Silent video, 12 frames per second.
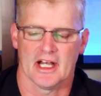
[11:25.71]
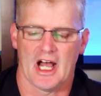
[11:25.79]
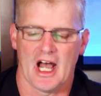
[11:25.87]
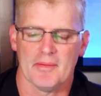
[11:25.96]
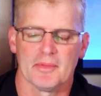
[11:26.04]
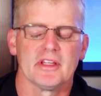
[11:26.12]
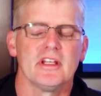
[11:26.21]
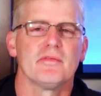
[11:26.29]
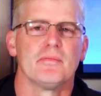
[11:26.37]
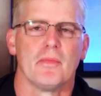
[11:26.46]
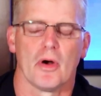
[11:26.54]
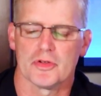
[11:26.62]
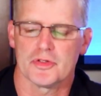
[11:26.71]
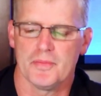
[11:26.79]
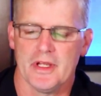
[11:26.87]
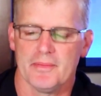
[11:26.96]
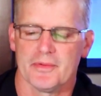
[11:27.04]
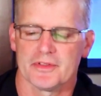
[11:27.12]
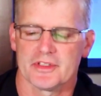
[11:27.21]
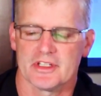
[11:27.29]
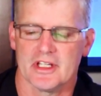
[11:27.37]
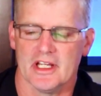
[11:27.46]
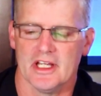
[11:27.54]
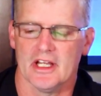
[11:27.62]
I believe most people
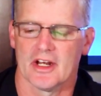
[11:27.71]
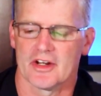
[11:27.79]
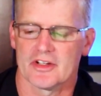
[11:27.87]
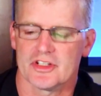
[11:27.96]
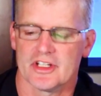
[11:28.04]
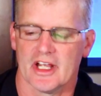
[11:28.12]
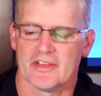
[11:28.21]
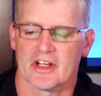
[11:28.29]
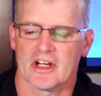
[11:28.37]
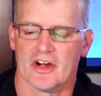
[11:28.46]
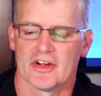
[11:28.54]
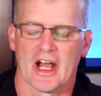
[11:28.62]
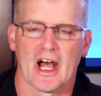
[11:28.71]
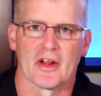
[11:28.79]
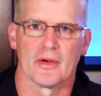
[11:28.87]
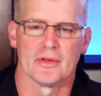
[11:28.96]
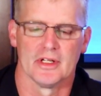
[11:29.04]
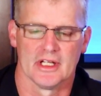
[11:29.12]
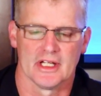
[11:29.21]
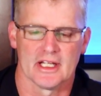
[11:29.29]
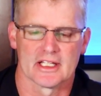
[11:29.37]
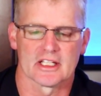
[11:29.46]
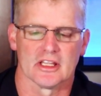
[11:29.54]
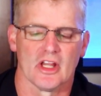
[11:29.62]
see and understand that Cardano
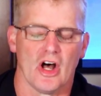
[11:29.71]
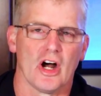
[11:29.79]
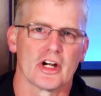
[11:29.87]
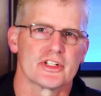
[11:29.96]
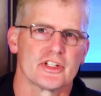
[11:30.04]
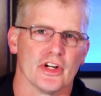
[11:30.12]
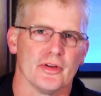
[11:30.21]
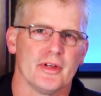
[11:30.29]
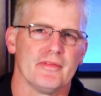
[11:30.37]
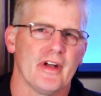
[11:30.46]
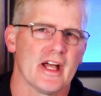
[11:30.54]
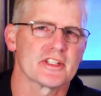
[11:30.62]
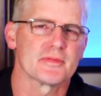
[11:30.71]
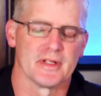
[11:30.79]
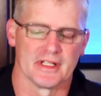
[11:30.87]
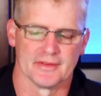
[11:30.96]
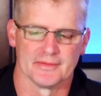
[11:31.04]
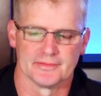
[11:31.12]
is a long-term investment.